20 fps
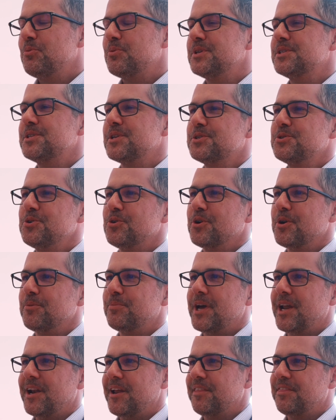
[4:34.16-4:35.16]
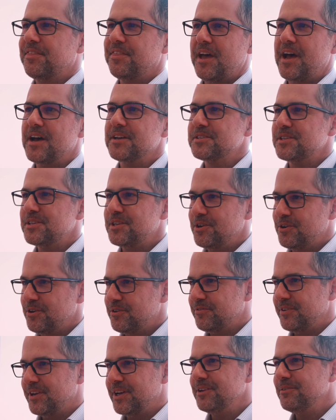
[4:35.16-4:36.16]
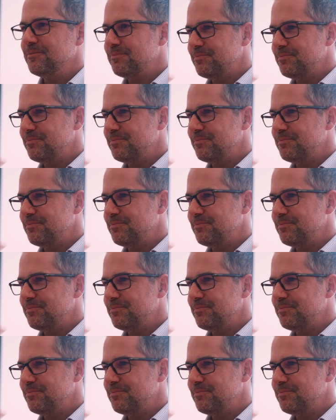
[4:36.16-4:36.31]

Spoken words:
we used to talk about a 1,000-year event,